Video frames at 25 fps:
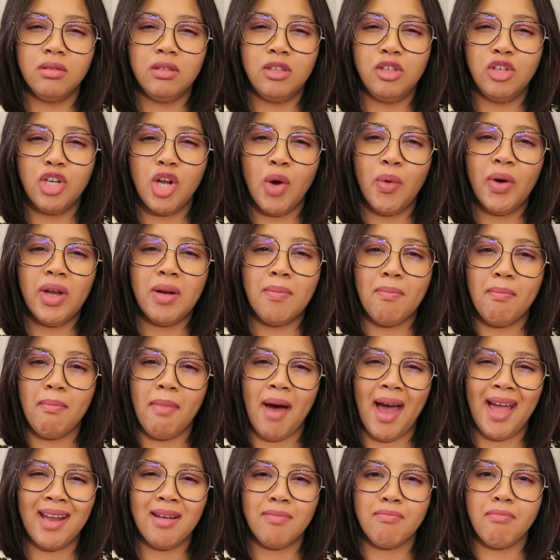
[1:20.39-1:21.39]
it
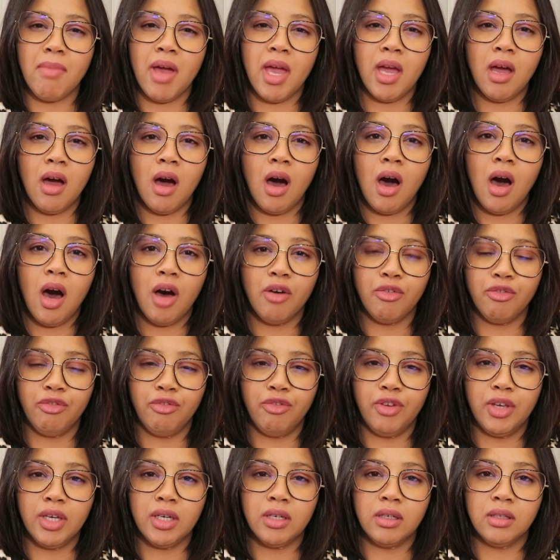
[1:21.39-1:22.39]
might make her
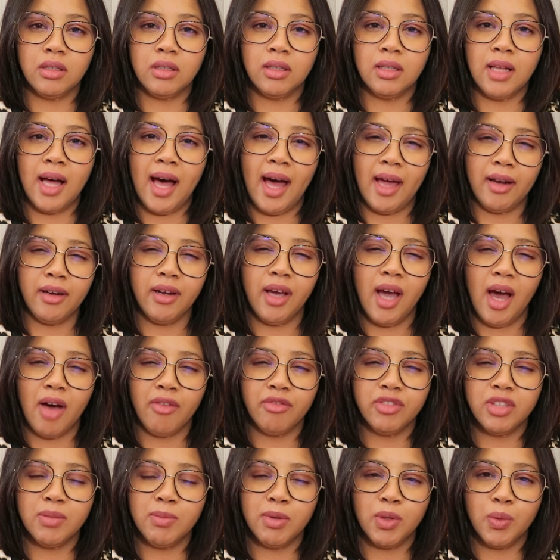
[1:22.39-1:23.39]
feel
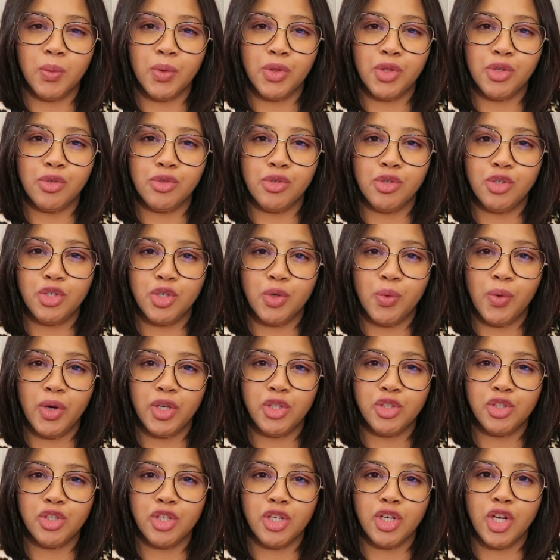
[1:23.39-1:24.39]
uncomfortable with the
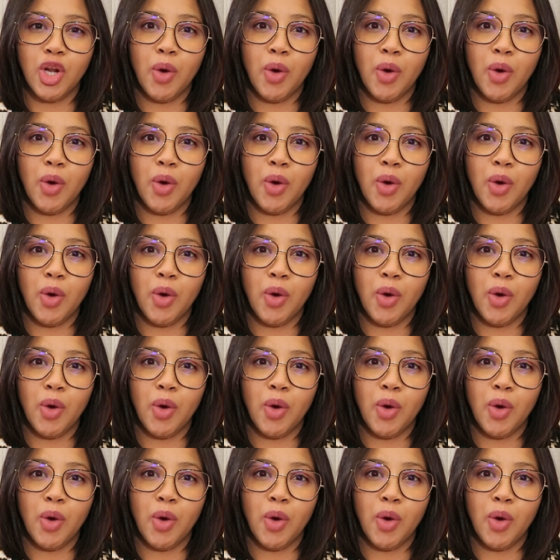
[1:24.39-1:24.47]
situation,